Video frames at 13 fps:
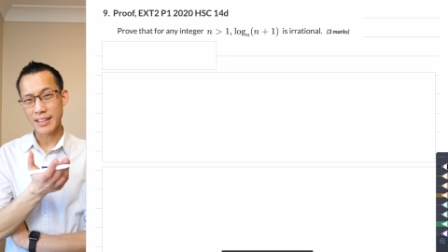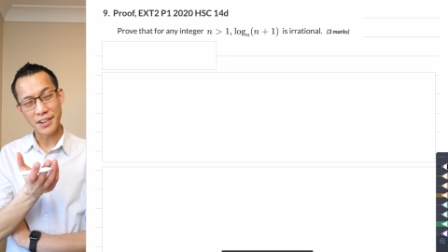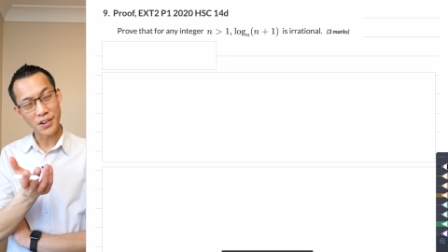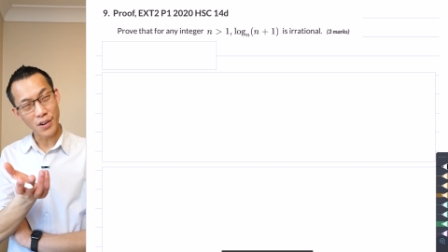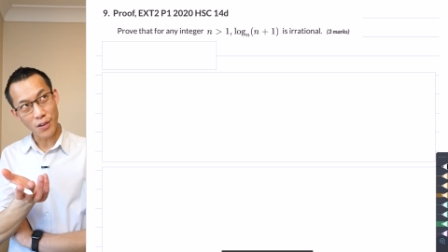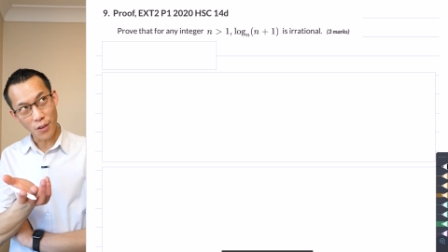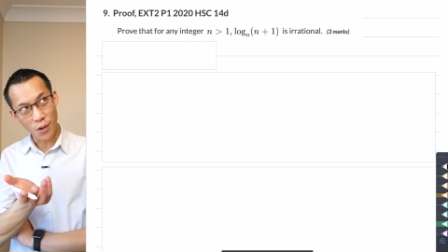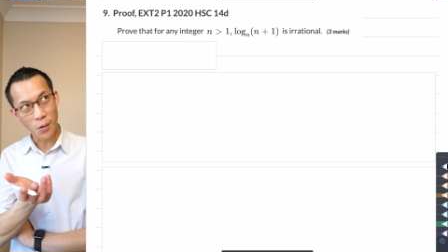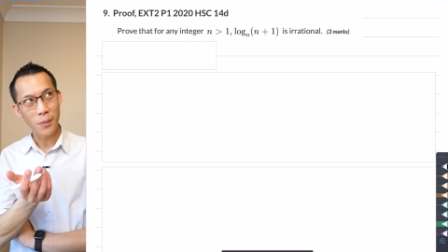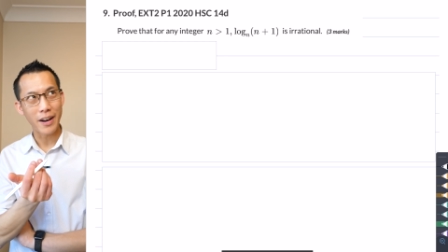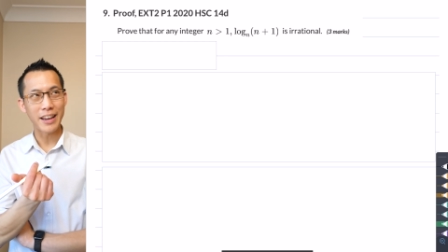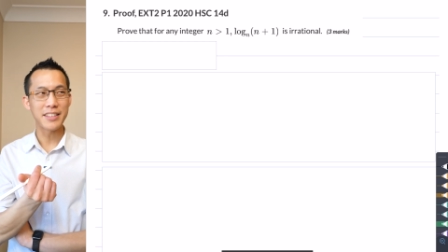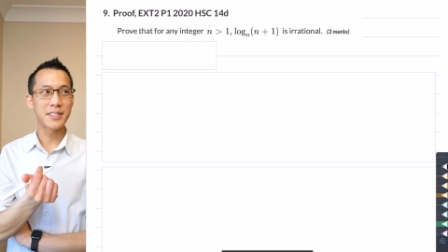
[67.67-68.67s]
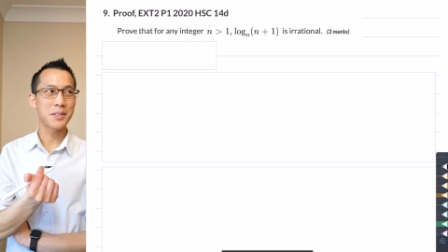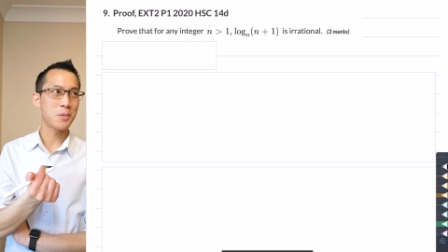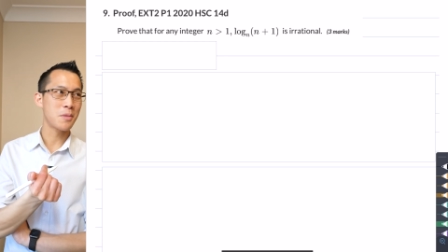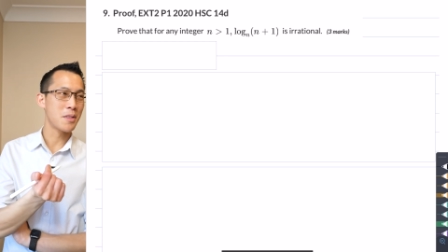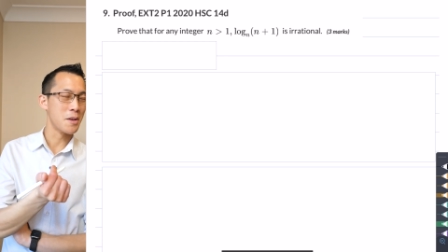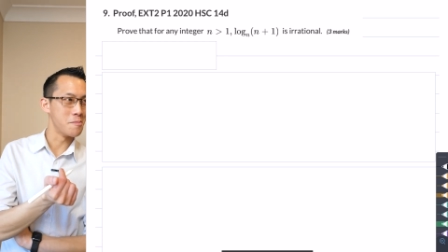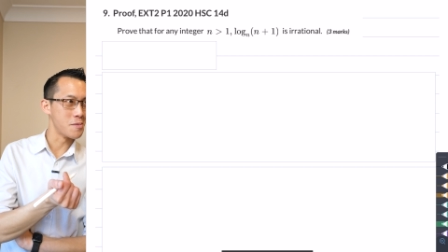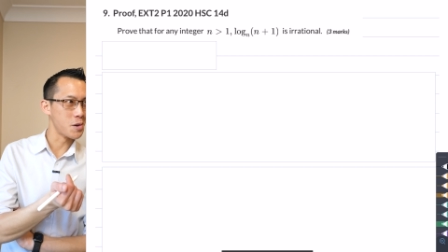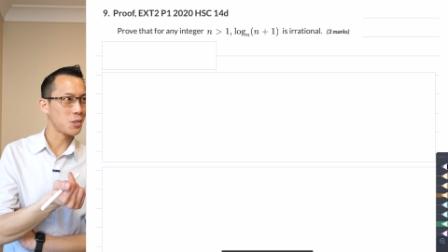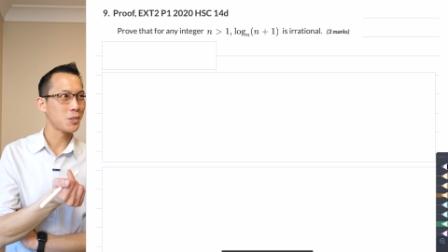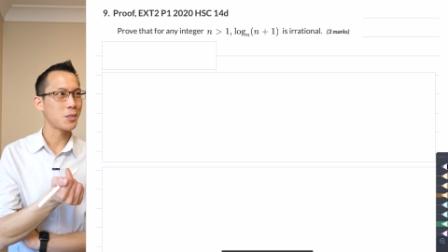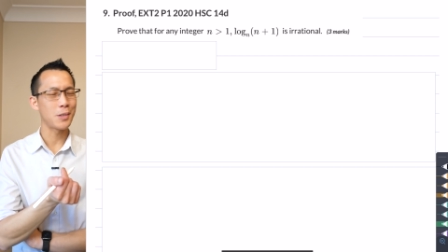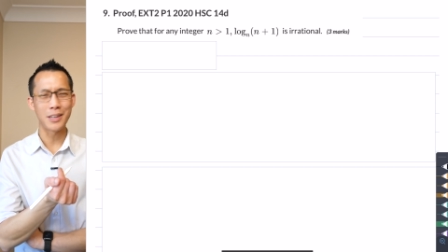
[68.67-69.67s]
They're not always the
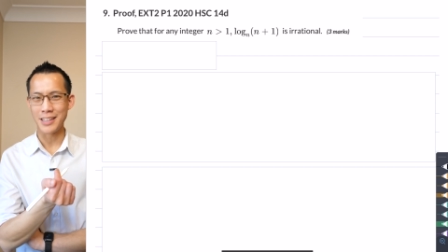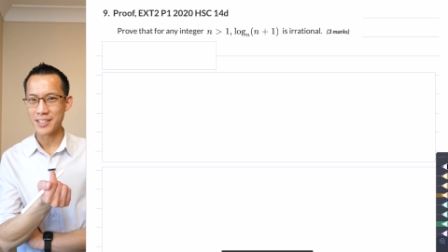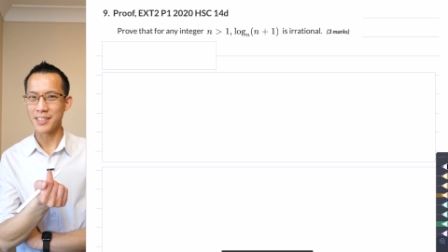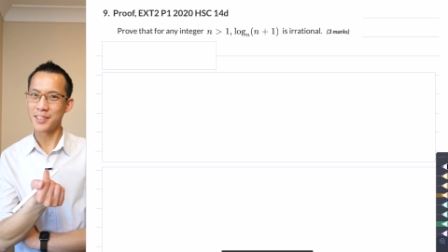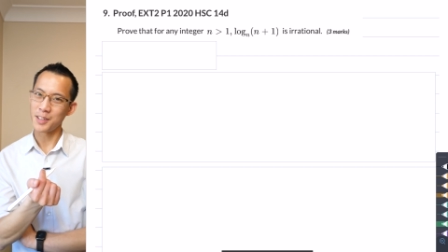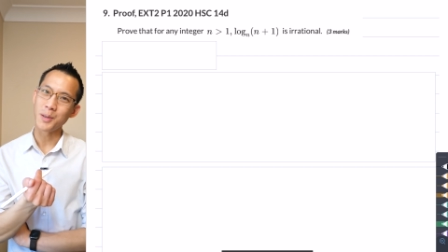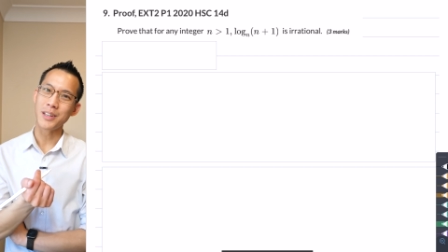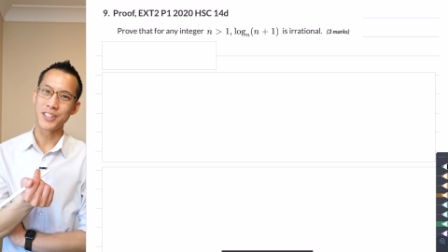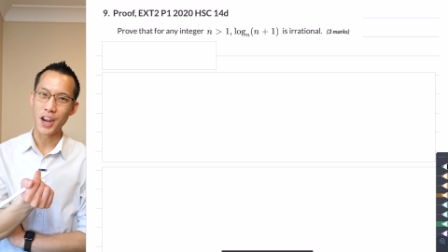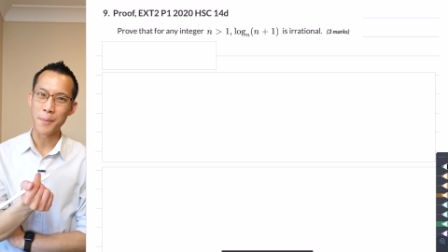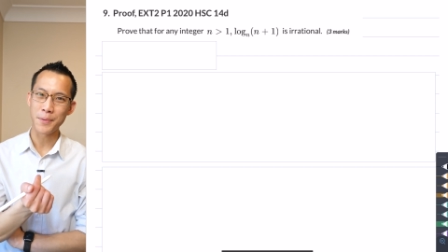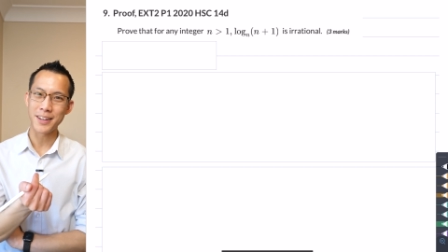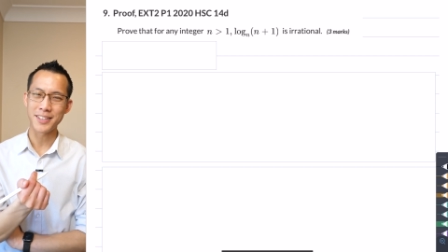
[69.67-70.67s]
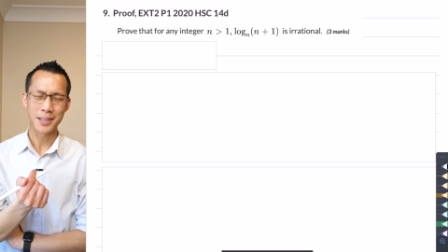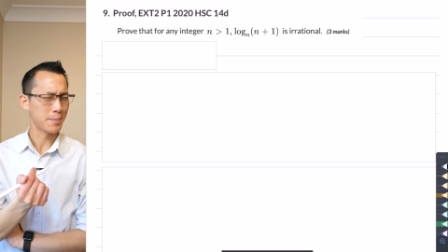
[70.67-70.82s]
most easy to interpret.